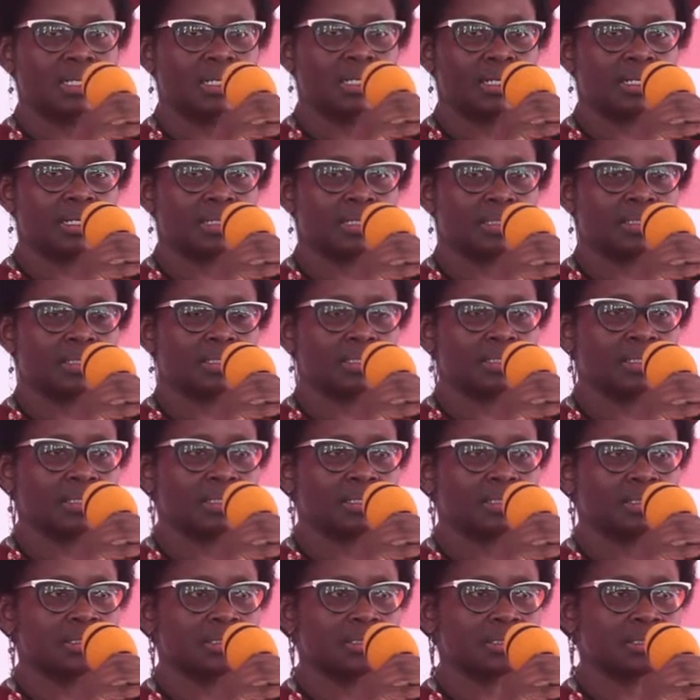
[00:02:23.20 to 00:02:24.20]

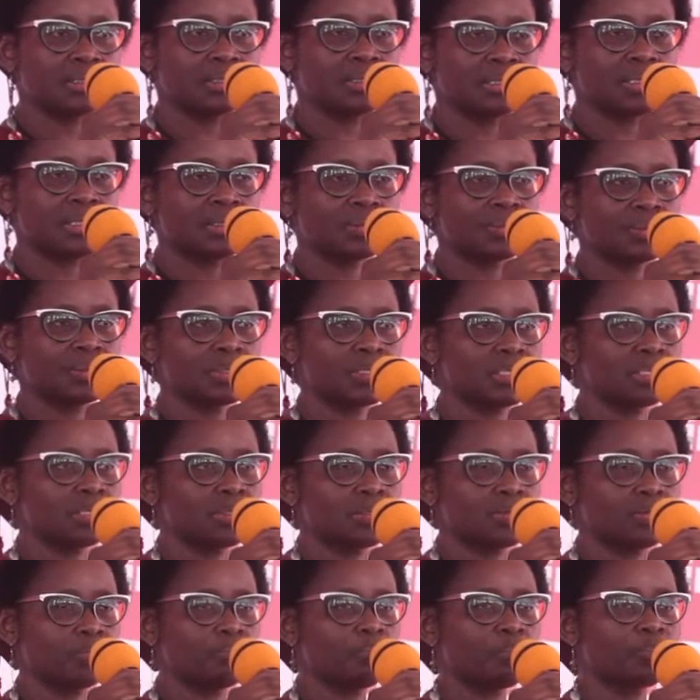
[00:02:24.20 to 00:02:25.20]
it
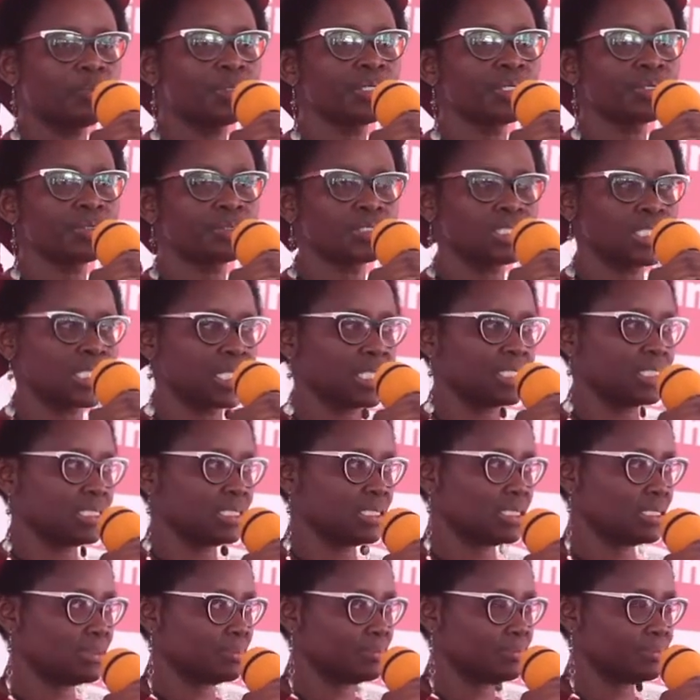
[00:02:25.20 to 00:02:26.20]
was
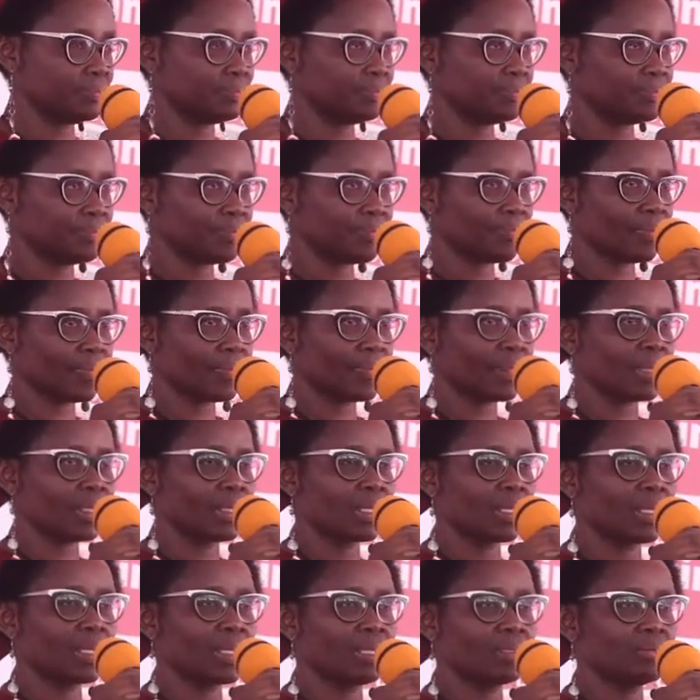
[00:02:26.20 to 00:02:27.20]
preordained.
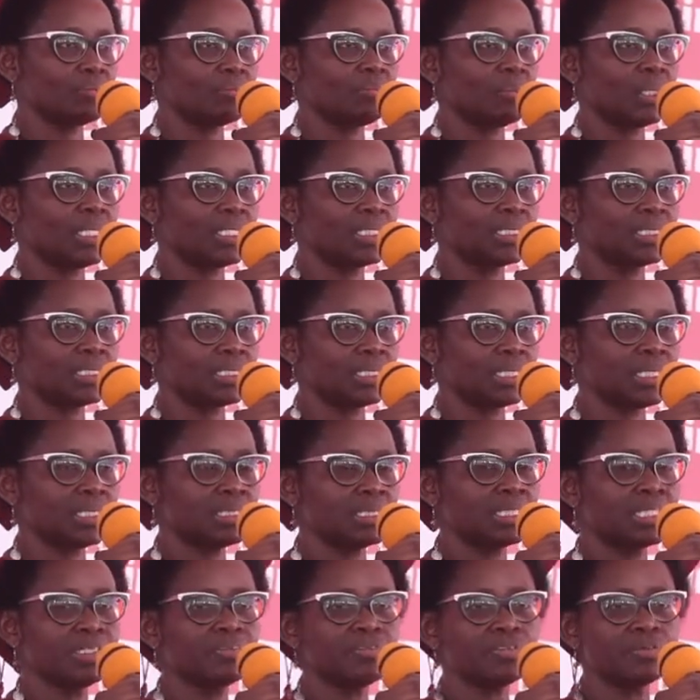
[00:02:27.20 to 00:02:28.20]
But
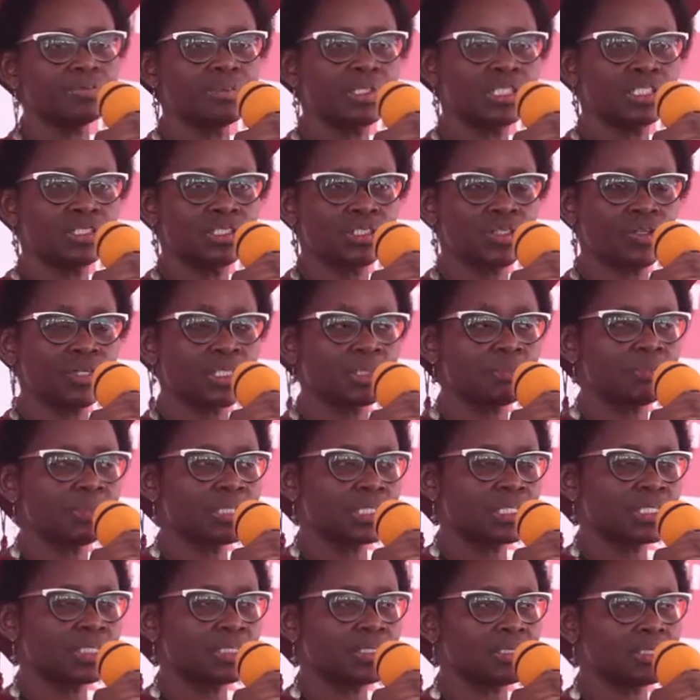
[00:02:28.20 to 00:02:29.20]
it gives me joy
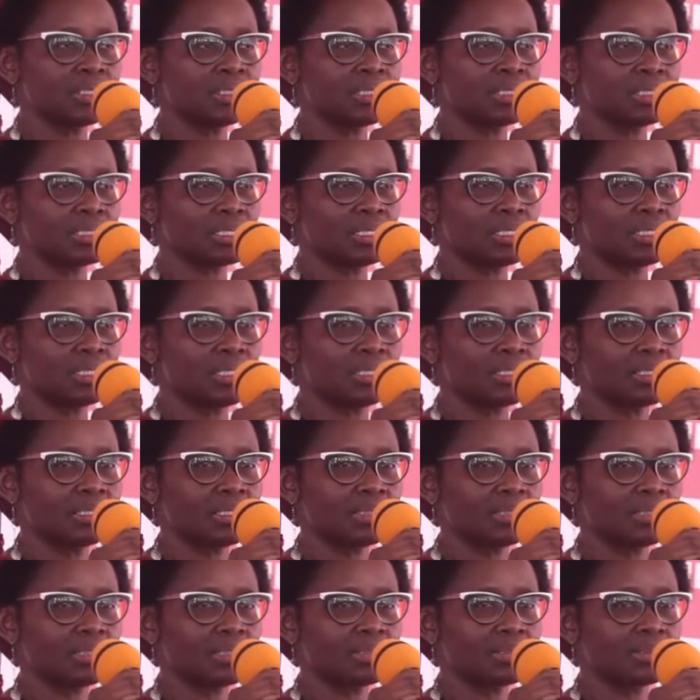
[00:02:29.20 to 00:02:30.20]
because
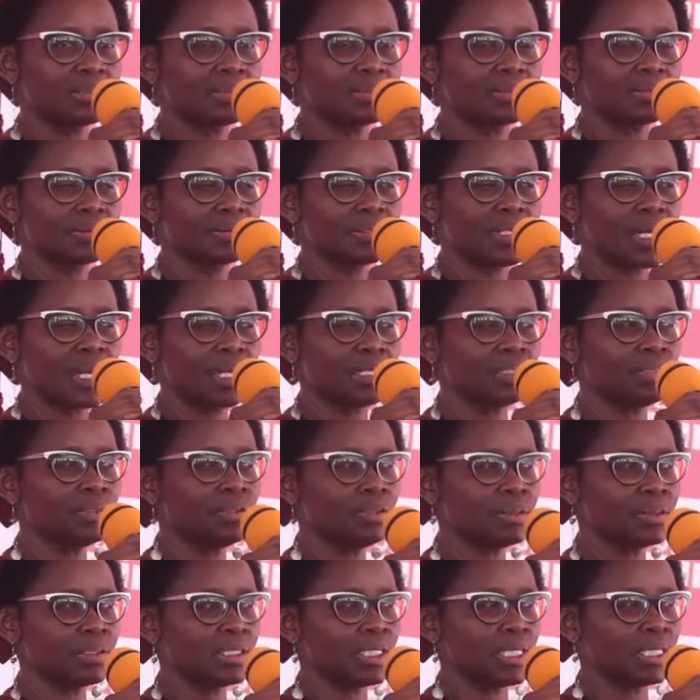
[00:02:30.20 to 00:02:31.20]
I
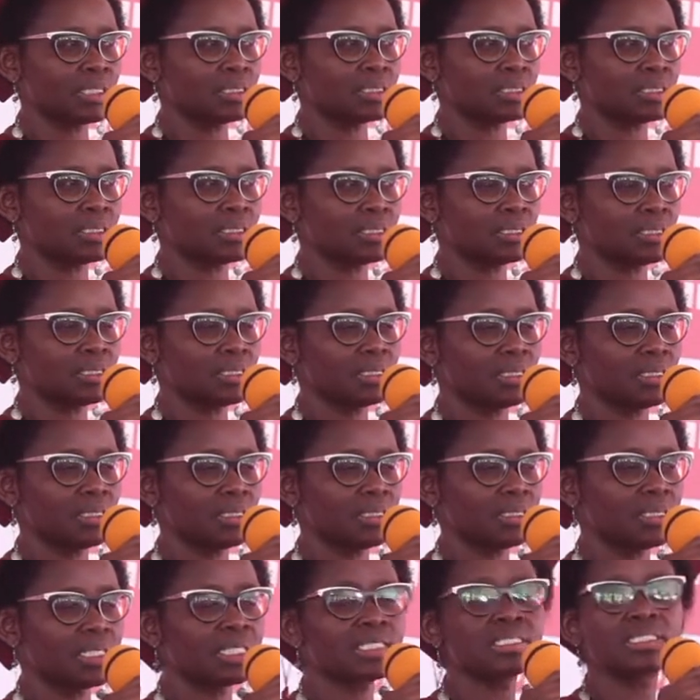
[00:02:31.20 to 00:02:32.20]
know that
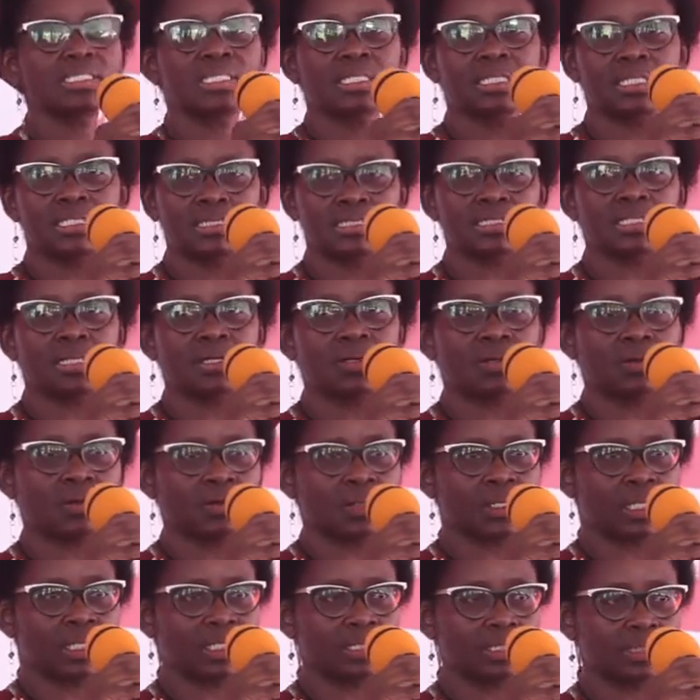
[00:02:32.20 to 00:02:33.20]
nursing is a
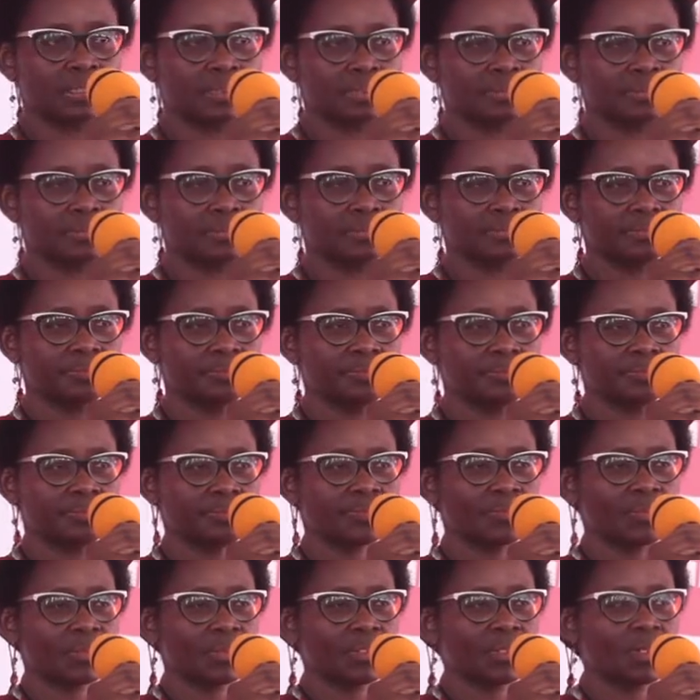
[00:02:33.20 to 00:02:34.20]
calling,
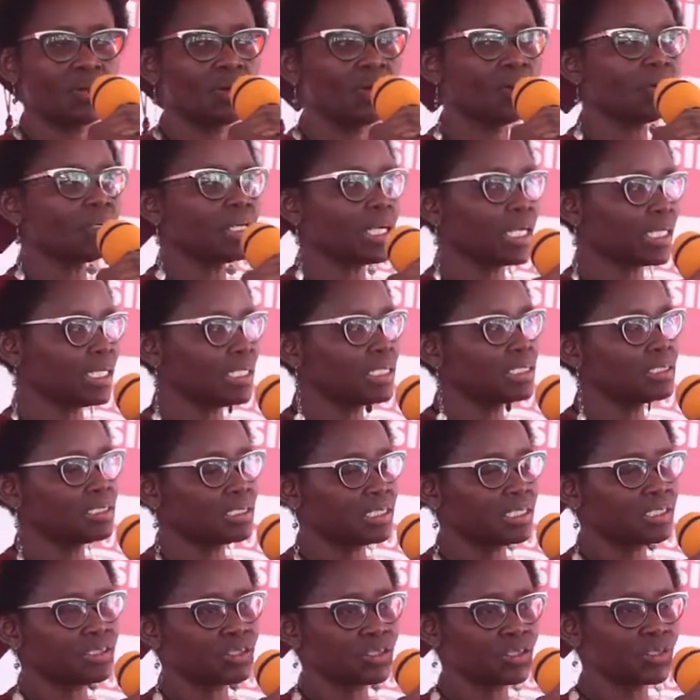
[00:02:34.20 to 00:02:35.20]
or at
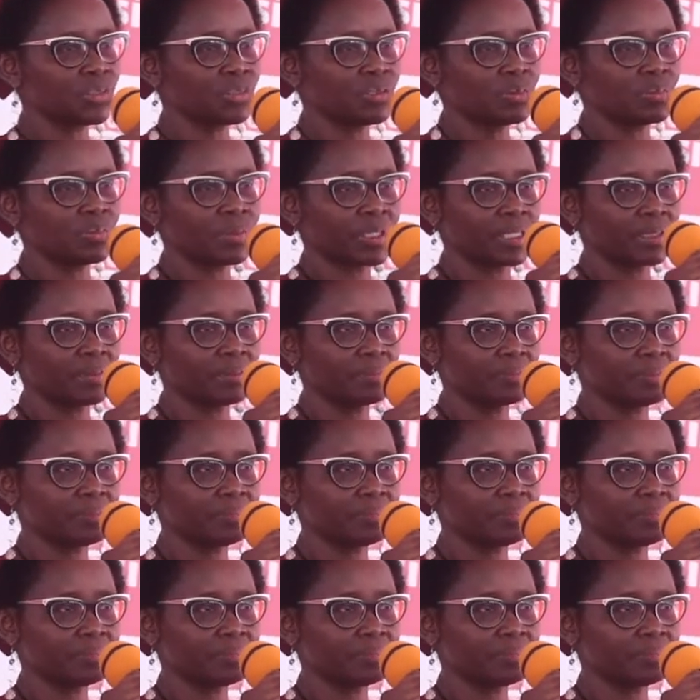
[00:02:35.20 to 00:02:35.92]
least it should be.